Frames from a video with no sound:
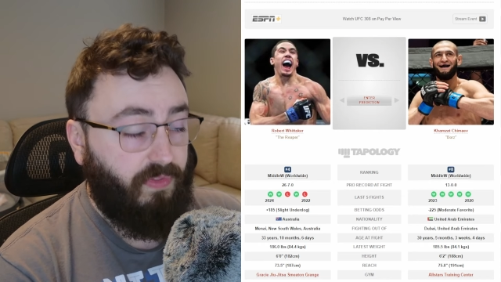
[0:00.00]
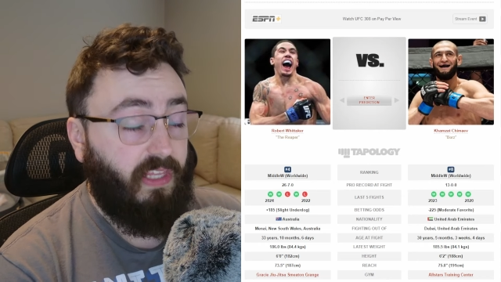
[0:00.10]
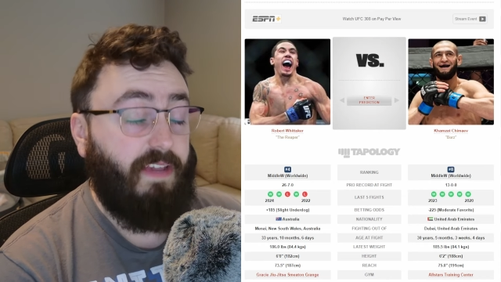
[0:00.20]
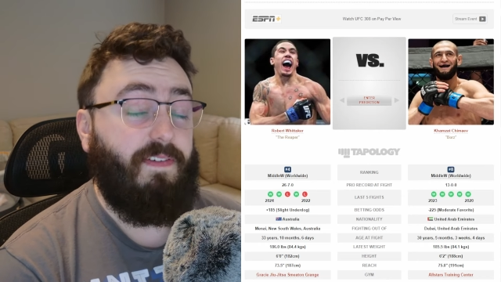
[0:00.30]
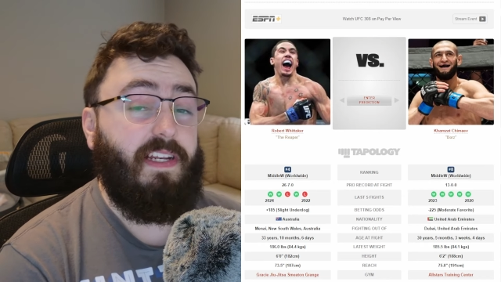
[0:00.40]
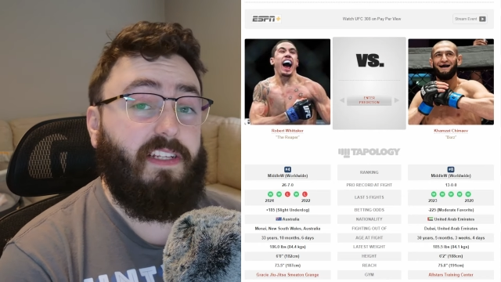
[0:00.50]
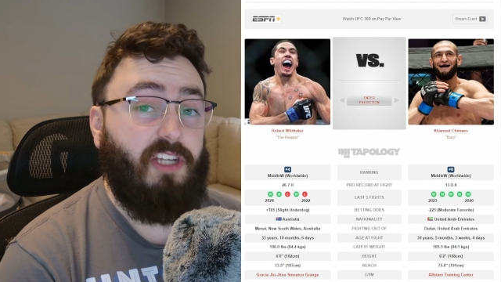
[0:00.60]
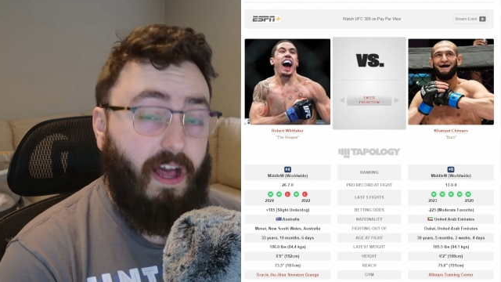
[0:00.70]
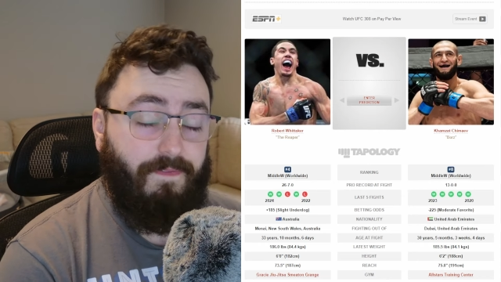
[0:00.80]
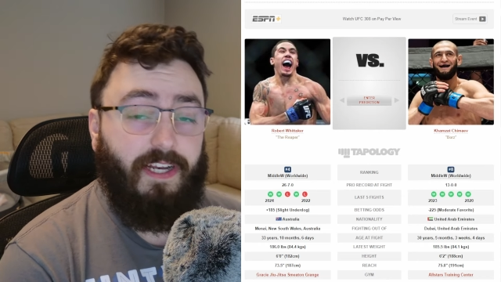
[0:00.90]
If he does
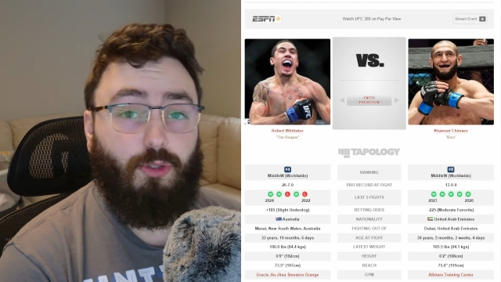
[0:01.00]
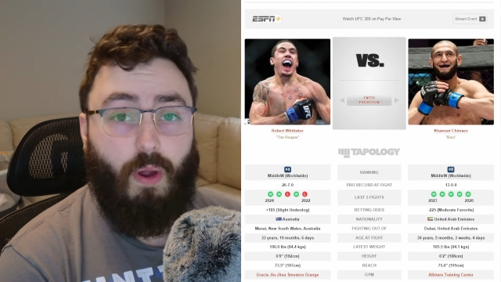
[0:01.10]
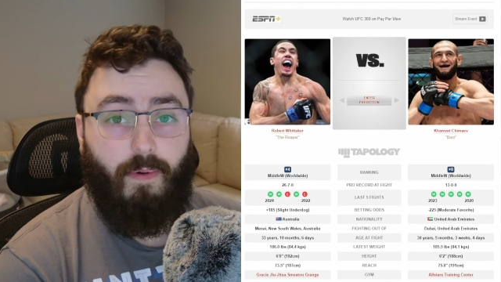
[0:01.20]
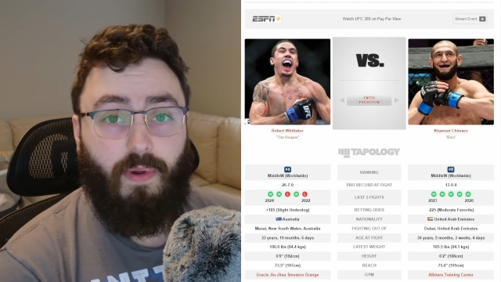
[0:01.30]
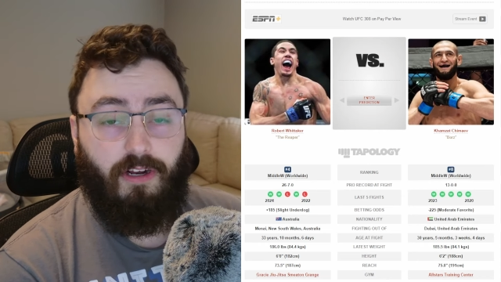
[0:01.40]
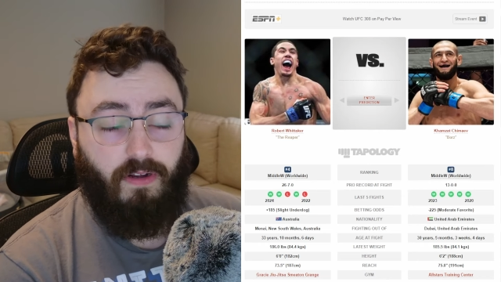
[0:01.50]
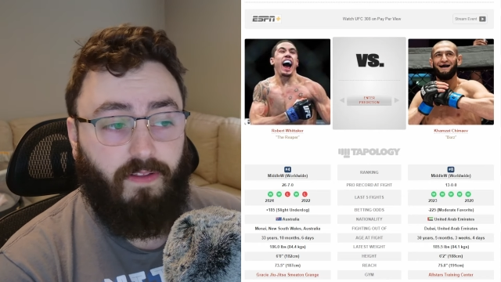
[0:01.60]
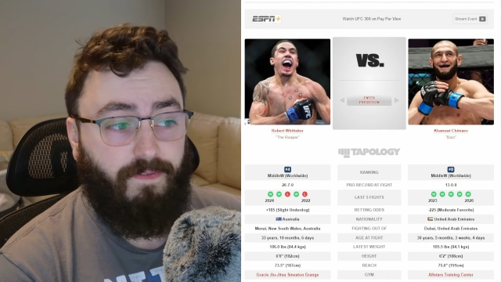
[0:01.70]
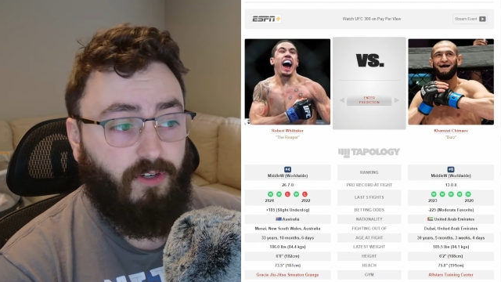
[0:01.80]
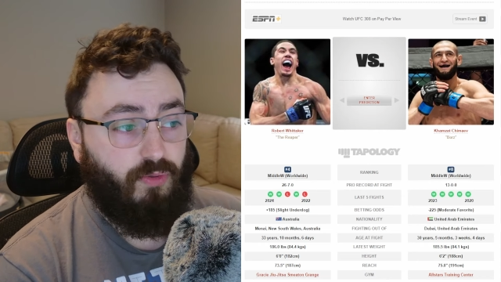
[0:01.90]
not finish Robert Whittaker in the
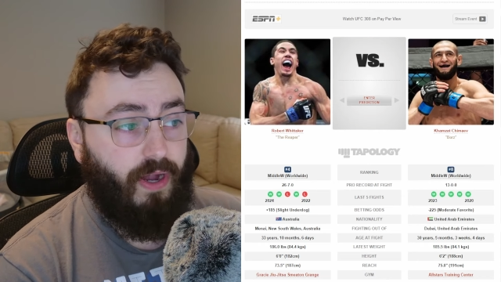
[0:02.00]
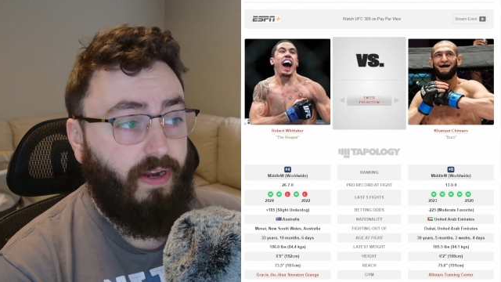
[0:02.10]
first round,